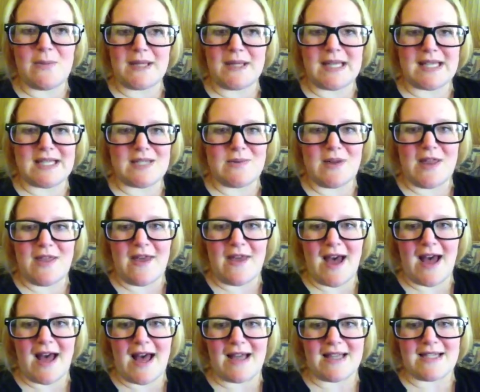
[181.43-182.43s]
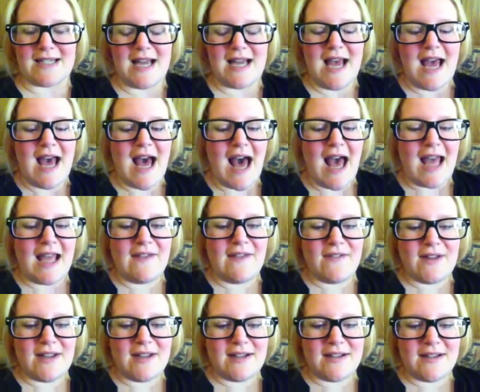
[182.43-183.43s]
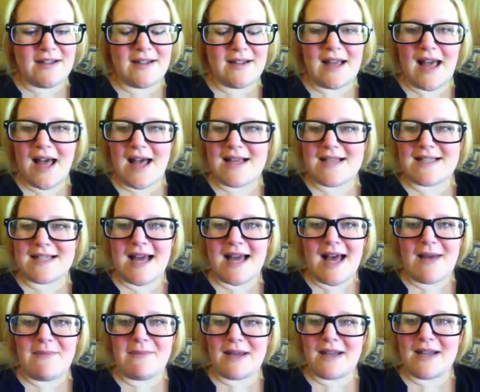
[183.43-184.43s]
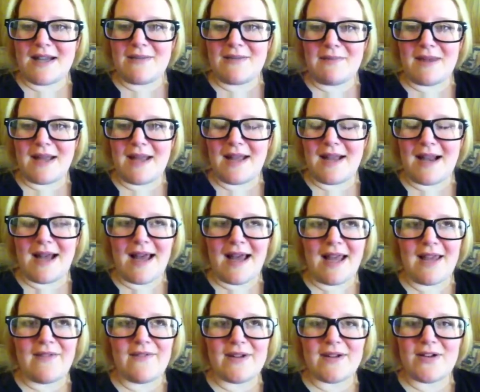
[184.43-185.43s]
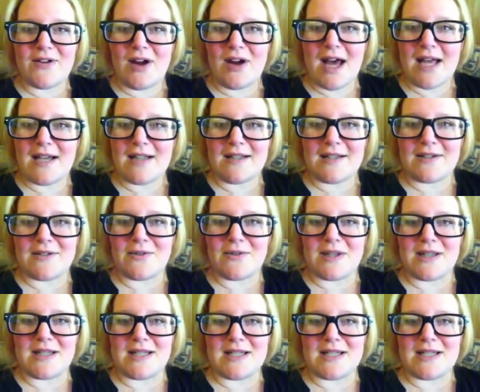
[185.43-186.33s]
pleased with that. I even, guys, I'm going to admit, I even cried a little with